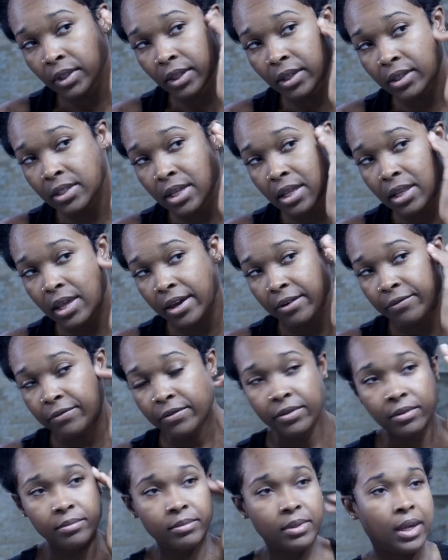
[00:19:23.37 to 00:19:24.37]
Yeah, because I like
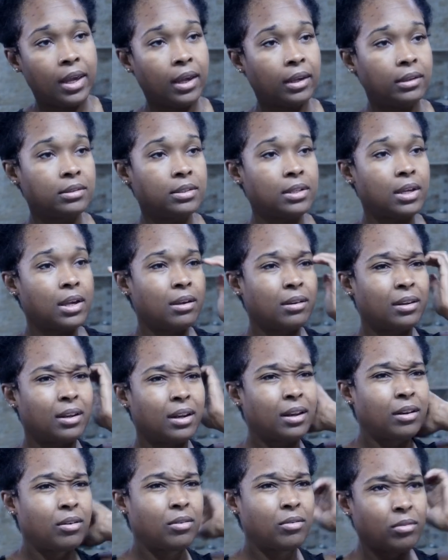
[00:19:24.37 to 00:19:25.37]
for them to hang down, and
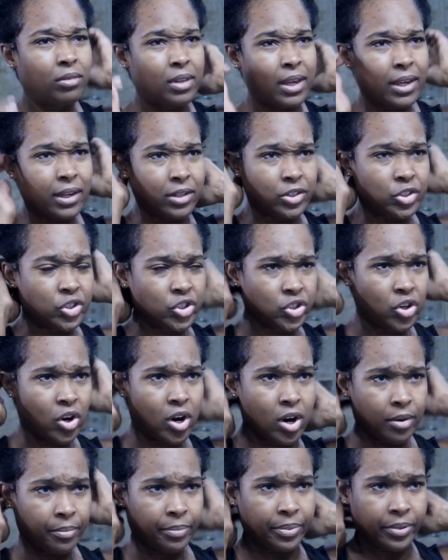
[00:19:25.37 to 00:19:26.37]
I don't like a
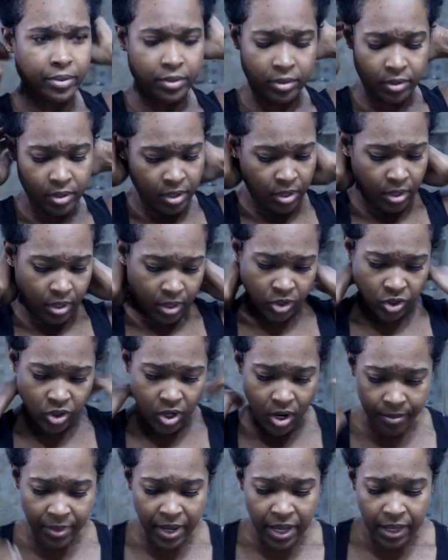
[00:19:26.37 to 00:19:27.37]
sharp.
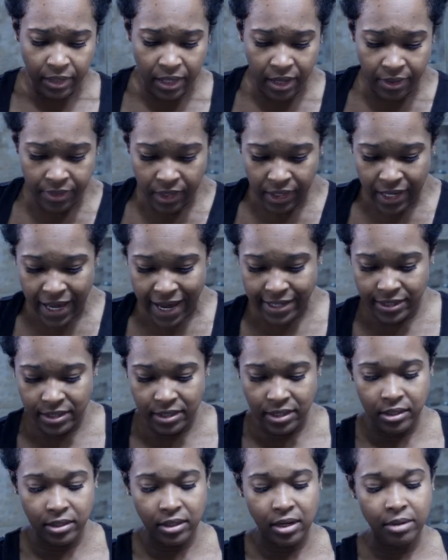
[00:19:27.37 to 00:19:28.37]
Now, the last
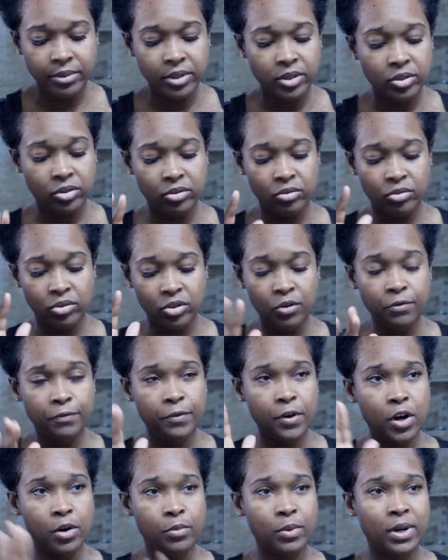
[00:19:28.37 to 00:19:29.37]
thing that I'm going to do, so
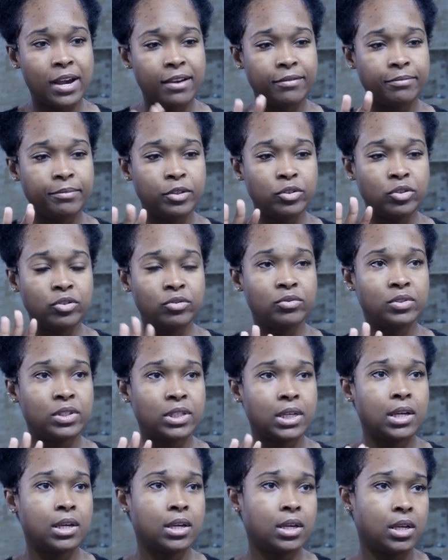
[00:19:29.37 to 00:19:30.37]
far what I've been
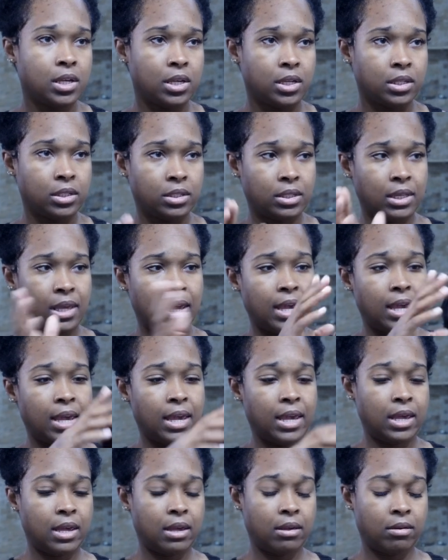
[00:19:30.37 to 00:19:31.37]
using is
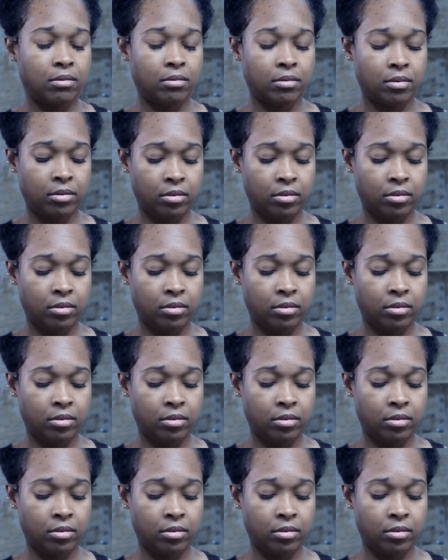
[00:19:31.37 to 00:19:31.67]
a